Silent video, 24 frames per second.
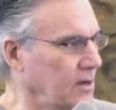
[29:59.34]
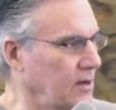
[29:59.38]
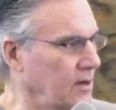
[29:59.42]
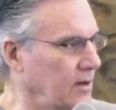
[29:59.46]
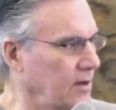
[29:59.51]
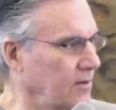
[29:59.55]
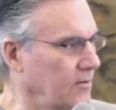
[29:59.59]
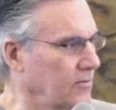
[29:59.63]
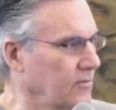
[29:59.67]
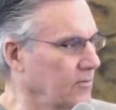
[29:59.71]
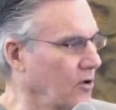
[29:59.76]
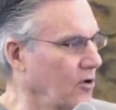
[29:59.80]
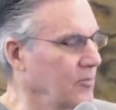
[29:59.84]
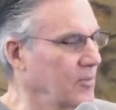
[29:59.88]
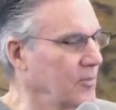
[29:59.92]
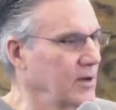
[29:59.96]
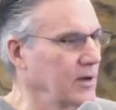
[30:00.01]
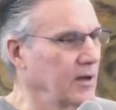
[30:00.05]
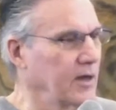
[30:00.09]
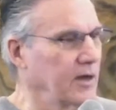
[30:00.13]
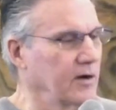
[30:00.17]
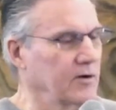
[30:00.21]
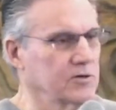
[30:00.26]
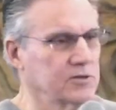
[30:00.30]
uh, wrote
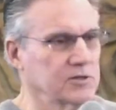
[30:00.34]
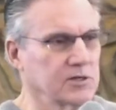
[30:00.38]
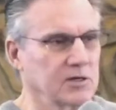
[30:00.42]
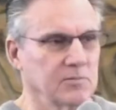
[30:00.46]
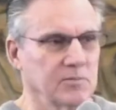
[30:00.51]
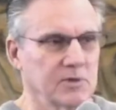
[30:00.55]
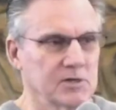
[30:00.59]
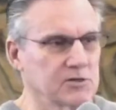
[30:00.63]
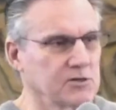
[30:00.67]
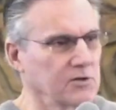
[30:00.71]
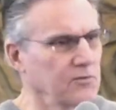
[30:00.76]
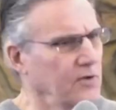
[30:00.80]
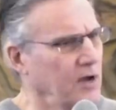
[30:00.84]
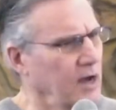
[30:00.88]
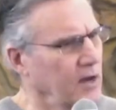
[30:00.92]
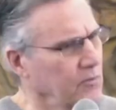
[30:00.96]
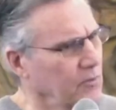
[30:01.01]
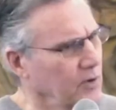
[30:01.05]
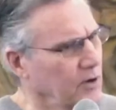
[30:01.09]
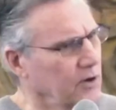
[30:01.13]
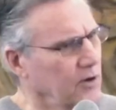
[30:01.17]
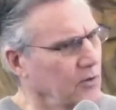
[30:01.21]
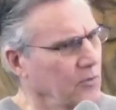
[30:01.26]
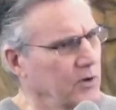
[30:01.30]
me a letter and said, Mr.
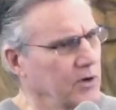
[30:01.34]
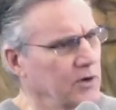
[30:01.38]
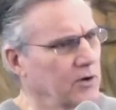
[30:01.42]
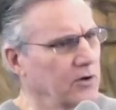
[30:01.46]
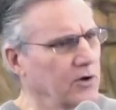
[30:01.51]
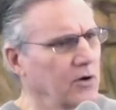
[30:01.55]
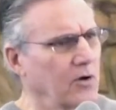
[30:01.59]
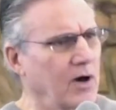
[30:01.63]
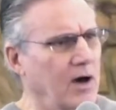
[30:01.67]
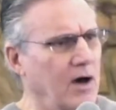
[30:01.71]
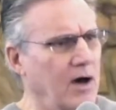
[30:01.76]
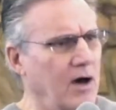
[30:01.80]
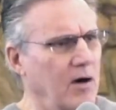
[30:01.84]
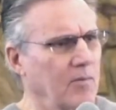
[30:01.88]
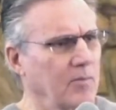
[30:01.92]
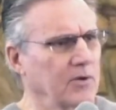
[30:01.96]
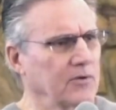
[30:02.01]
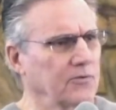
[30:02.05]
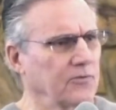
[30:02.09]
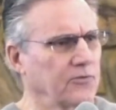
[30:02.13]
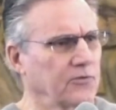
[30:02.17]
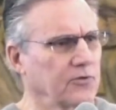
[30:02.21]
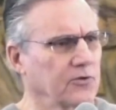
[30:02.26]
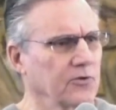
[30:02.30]
Van Winkle, we don't know how,
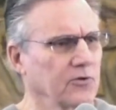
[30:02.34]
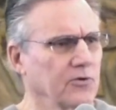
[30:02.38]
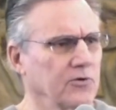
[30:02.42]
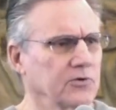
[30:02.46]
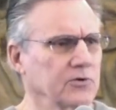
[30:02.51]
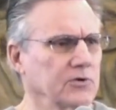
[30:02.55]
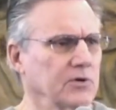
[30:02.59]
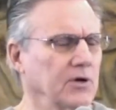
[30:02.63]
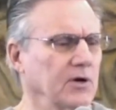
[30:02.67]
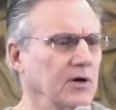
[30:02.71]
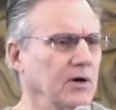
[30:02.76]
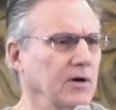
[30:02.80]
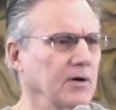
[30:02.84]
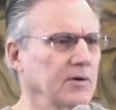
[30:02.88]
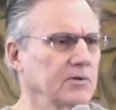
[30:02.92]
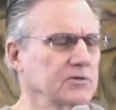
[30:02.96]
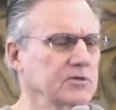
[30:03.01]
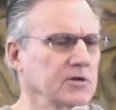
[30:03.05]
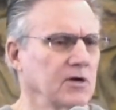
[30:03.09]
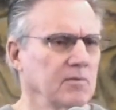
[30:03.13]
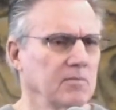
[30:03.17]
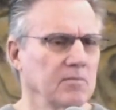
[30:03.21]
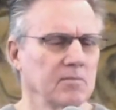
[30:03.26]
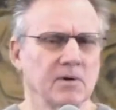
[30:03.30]
but through uh,
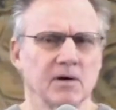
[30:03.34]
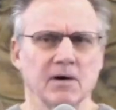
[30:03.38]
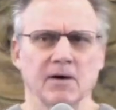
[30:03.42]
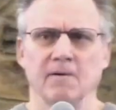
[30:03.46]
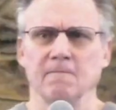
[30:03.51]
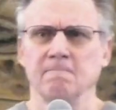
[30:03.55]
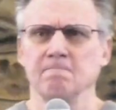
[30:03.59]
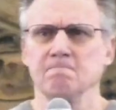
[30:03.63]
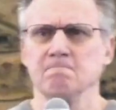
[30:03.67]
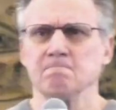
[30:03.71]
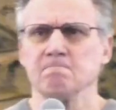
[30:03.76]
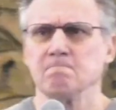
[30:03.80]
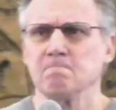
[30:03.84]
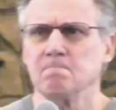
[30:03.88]
some uh,